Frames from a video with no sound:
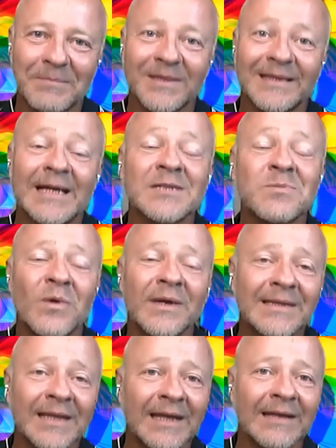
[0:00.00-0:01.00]
But that's
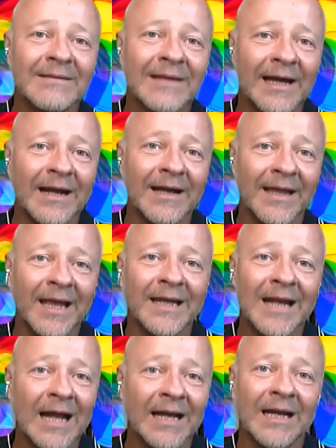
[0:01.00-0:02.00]
one thing that,
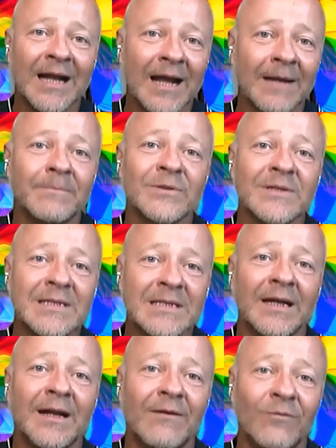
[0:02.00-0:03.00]
again, 99%
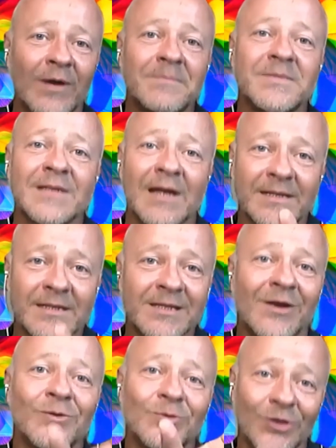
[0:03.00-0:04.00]
of websites
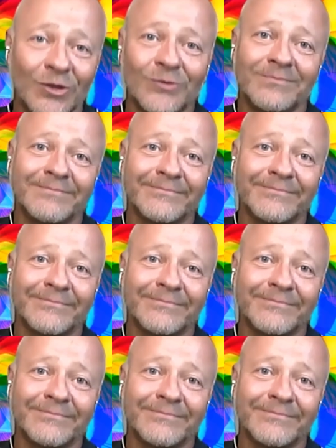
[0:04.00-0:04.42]
don't do.